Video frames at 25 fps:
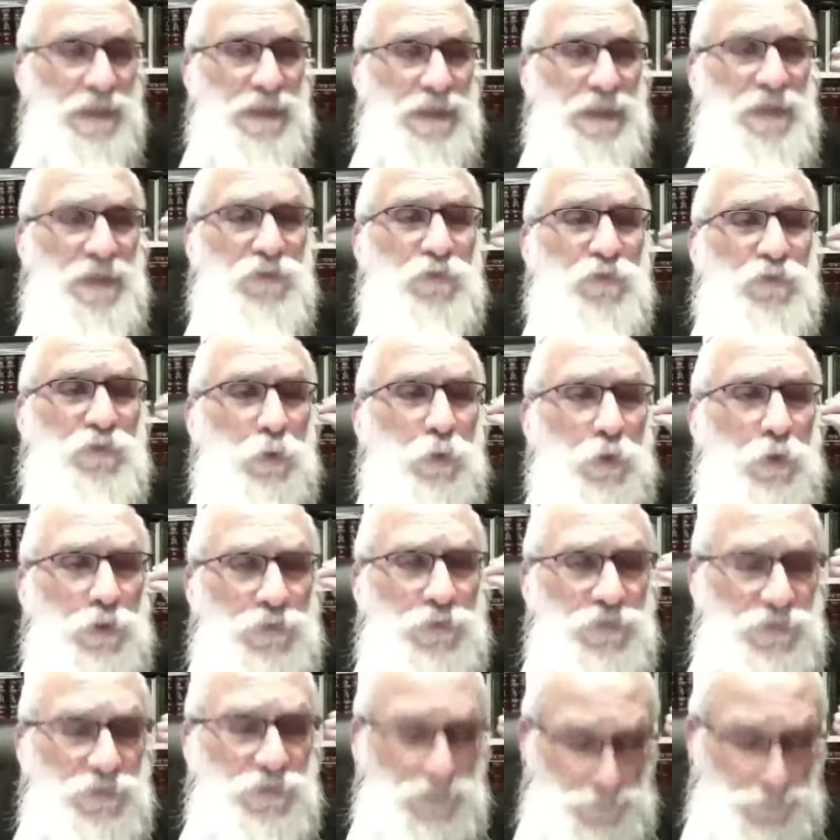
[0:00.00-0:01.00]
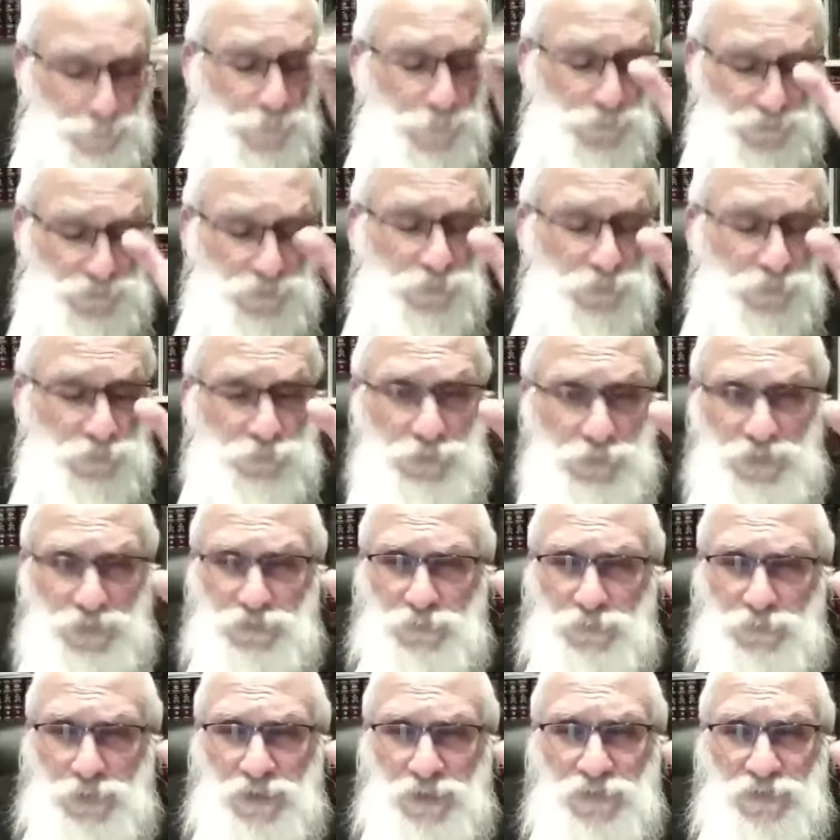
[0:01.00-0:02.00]
is worse, the person who
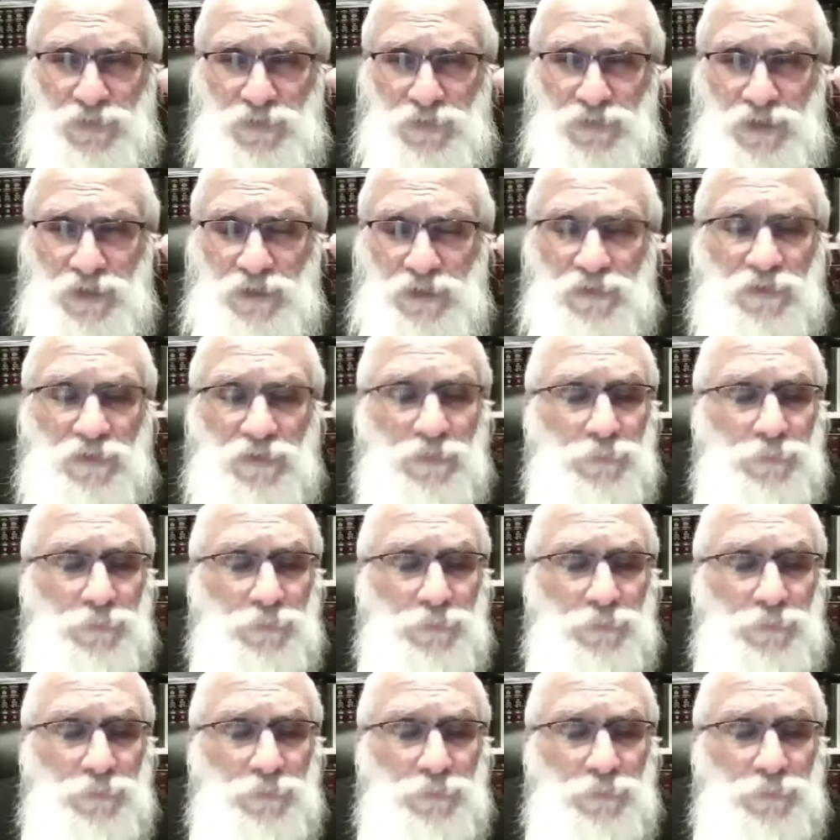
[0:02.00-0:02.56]
transgresses it,